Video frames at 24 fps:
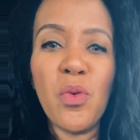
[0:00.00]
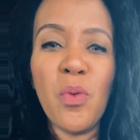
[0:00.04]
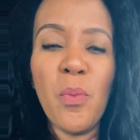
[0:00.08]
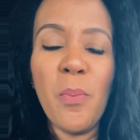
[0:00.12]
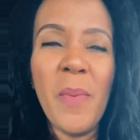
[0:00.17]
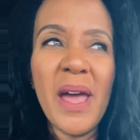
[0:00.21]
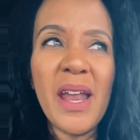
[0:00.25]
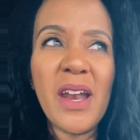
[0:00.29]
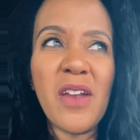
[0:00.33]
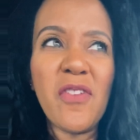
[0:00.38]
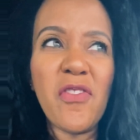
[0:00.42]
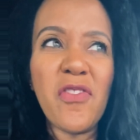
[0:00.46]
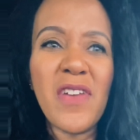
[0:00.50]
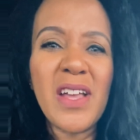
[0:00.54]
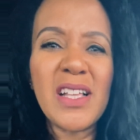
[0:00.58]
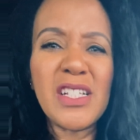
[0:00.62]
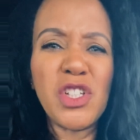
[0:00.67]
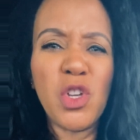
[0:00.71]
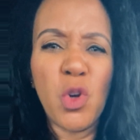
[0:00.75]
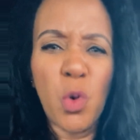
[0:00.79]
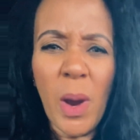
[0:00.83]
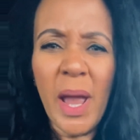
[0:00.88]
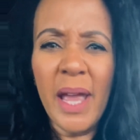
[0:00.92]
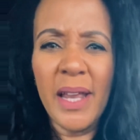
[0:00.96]
manifest
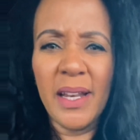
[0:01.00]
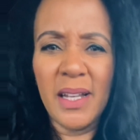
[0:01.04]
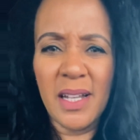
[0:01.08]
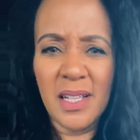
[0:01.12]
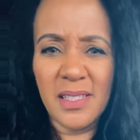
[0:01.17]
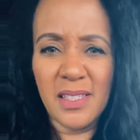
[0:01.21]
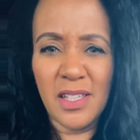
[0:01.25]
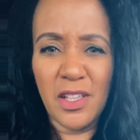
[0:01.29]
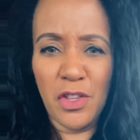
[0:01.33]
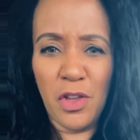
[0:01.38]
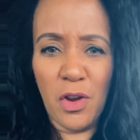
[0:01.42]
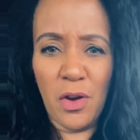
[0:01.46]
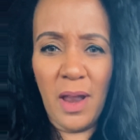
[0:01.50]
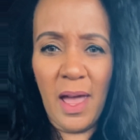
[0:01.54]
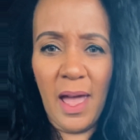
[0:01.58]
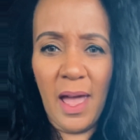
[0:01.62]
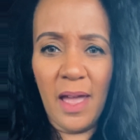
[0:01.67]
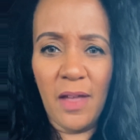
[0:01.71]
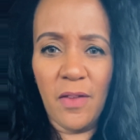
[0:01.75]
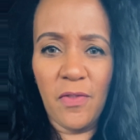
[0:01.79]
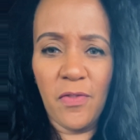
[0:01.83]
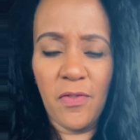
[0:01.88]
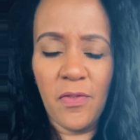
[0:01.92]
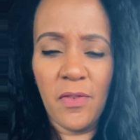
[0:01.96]
greatness in your
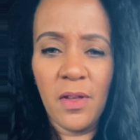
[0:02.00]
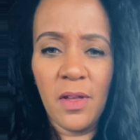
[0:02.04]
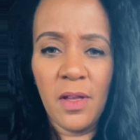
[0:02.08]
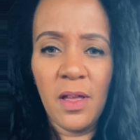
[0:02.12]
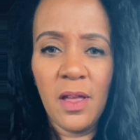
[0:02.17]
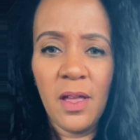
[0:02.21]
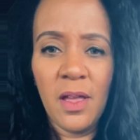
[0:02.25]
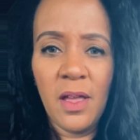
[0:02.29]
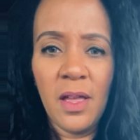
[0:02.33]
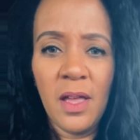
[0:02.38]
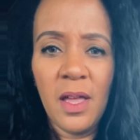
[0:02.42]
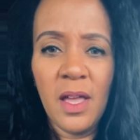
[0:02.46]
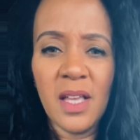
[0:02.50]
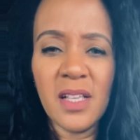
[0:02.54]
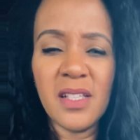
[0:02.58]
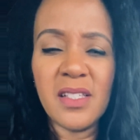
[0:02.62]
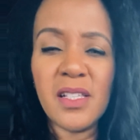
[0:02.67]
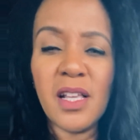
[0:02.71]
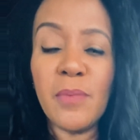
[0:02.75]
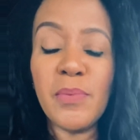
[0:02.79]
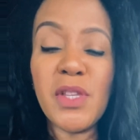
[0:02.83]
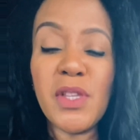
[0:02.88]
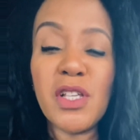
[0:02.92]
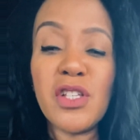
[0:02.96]
life. It's
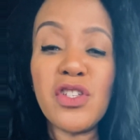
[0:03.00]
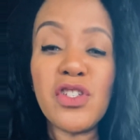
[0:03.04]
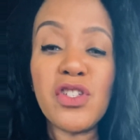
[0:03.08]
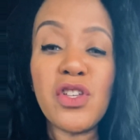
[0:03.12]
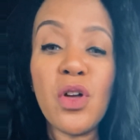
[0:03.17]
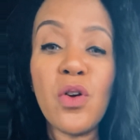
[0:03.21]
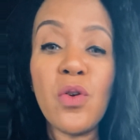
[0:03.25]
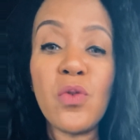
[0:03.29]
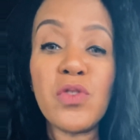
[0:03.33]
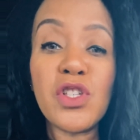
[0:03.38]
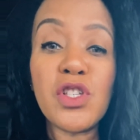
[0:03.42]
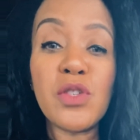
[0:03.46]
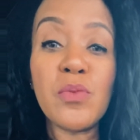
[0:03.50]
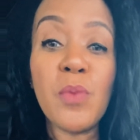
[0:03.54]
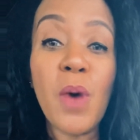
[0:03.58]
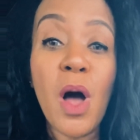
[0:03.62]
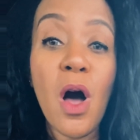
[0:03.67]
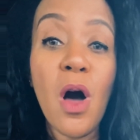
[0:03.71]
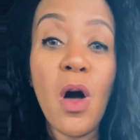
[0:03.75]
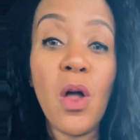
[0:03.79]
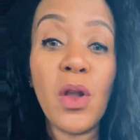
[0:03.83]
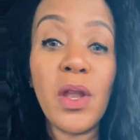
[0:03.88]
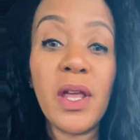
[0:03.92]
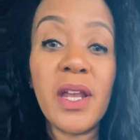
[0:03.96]
something so
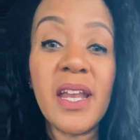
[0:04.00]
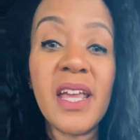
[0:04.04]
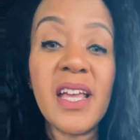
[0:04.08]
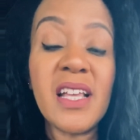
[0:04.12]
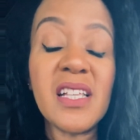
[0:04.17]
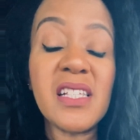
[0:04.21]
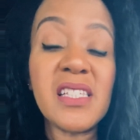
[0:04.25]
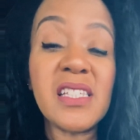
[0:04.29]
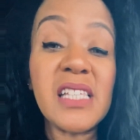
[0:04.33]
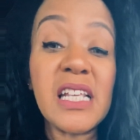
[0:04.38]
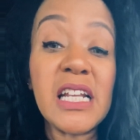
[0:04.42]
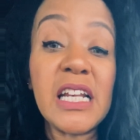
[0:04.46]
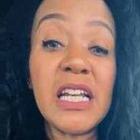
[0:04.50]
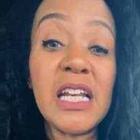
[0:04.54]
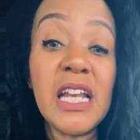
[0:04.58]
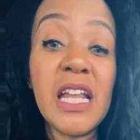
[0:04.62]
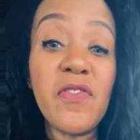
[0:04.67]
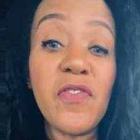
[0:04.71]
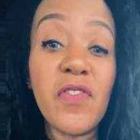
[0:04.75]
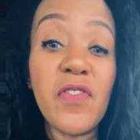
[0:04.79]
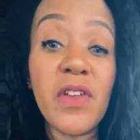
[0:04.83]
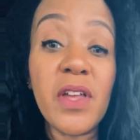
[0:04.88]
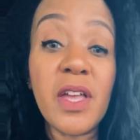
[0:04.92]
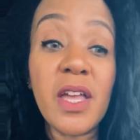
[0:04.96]
small and
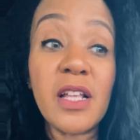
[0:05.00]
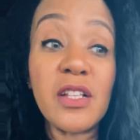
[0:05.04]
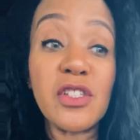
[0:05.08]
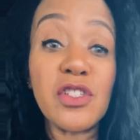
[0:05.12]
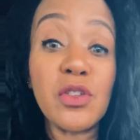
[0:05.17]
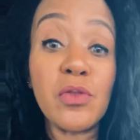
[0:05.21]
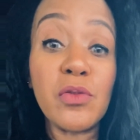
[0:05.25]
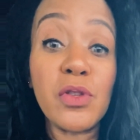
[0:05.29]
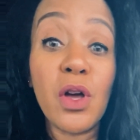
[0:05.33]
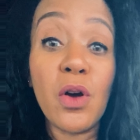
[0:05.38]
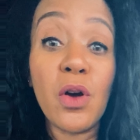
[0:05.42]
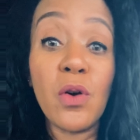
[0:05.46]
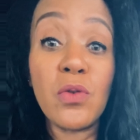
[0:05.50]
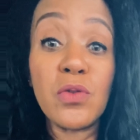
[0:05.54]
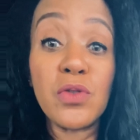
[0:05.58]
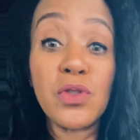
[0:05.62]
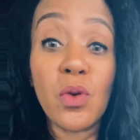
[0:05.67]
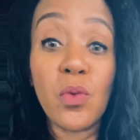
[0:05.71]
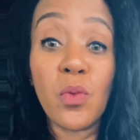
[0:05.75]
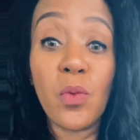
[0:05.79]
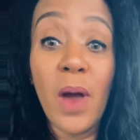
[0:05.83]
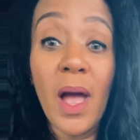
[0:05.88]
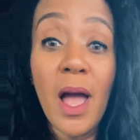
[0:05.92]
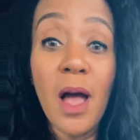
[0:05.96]
insignificant to those
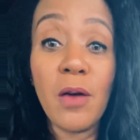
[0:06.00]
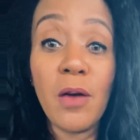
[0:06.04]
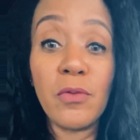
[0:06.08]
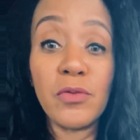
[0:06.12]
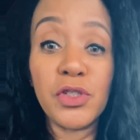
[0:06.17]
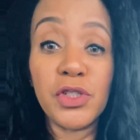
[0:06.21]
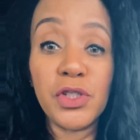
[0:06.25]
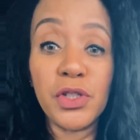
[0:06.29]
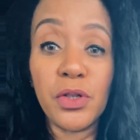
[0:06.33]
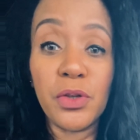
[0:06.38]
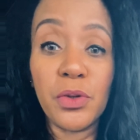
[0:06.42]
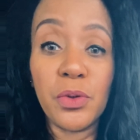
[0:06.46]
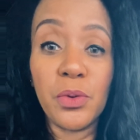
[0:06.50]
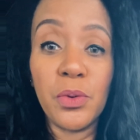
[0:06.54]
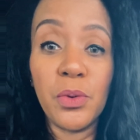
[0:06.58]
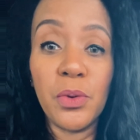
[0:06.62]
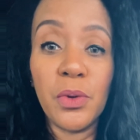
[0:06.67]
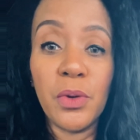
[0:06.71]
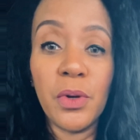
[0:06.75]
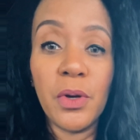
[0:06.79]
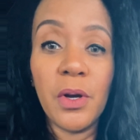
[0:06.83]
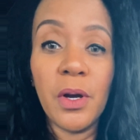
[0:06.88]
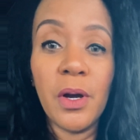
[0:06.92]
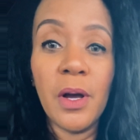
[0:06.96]
around you,
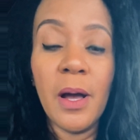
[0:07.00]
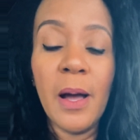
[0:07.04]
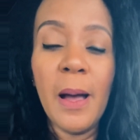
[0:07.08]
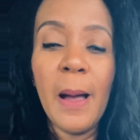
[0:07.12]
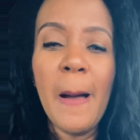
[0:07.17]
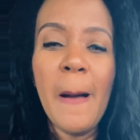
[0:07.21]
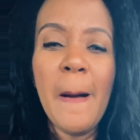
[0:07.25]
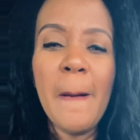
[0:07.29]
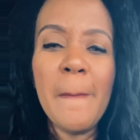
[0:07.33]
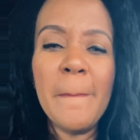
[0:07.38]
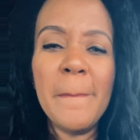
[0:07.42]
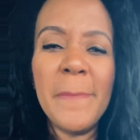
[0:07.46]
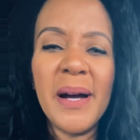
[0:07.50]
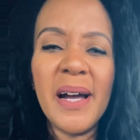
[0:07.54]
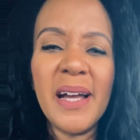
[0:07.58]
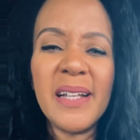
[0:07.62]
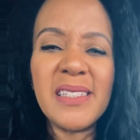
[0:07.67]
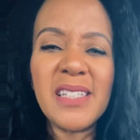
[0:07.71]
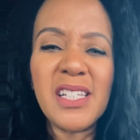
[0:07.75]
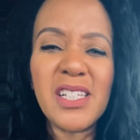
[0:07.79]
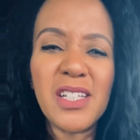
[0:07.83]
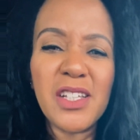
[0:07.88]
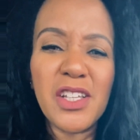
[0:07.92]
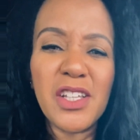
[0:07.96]
but
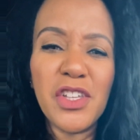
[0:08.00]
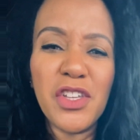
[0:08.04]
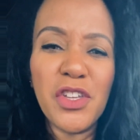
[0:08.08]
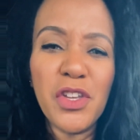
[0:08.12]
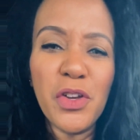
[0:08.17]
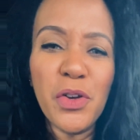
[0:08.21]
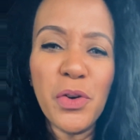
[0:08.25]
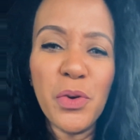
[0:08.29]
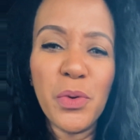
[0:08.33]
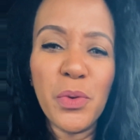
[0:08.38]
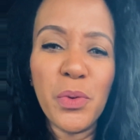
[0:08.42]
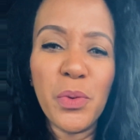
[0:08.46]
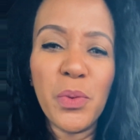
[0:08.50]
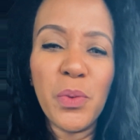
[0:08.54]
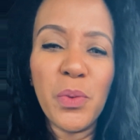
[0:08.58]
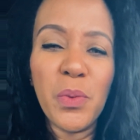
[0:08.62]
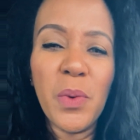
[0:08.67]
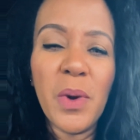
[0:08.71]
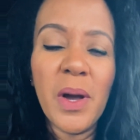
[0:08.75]
to you,